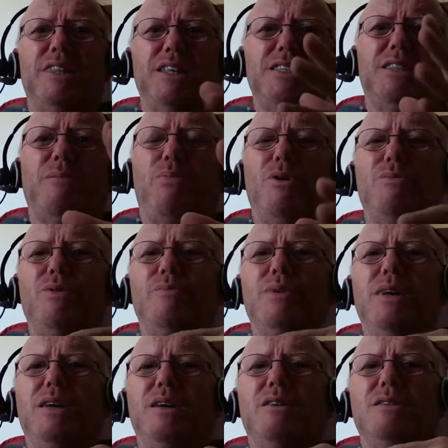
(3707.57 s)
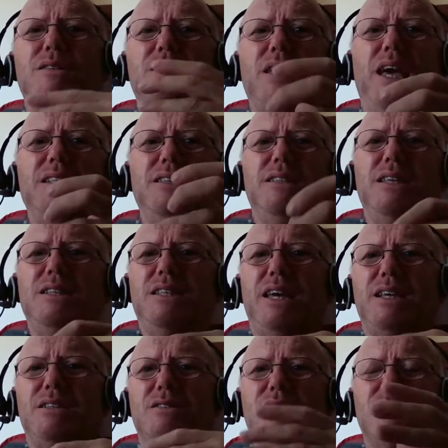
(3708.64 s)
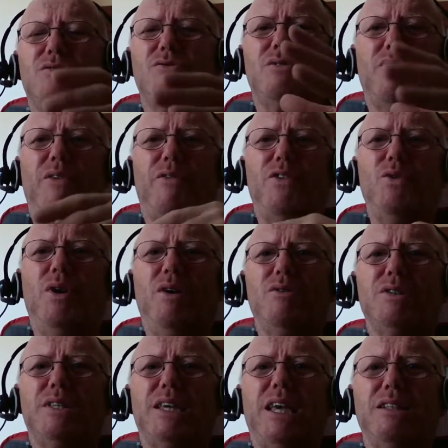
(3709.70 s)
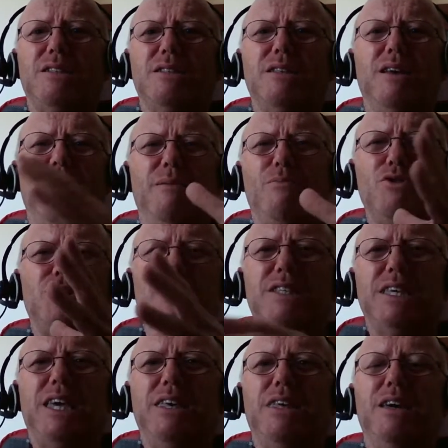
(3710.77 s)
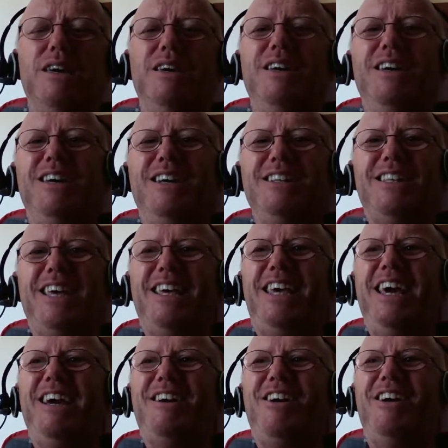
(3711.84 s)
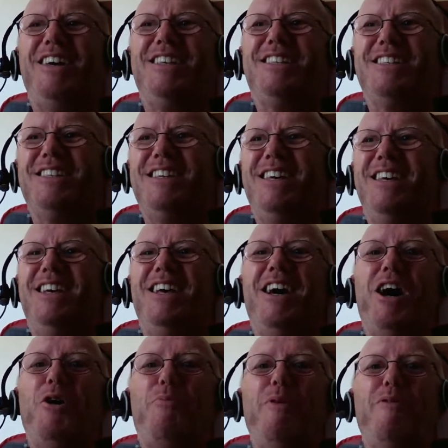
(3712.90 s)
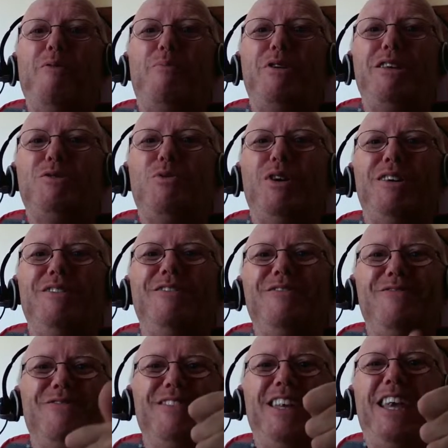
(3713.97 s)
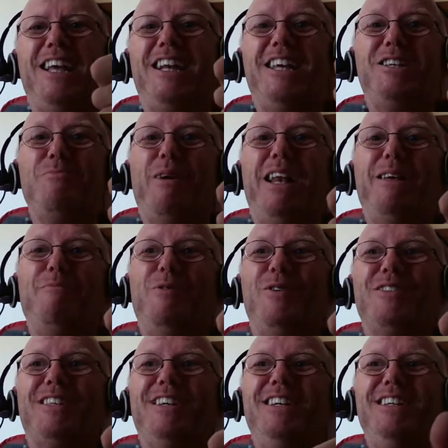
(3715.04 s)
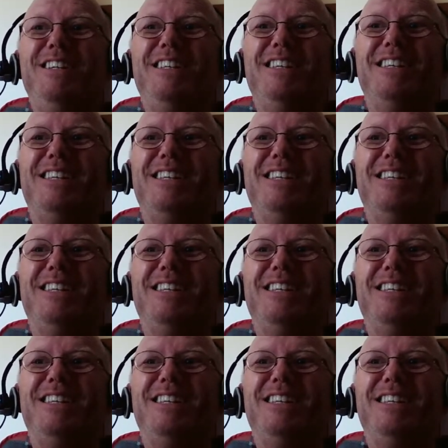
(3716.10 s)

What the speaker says: That's the problem, because editing takes sort of a few hours to push it together. Take care, guys. Hope everybody's well. Englishman in Malta.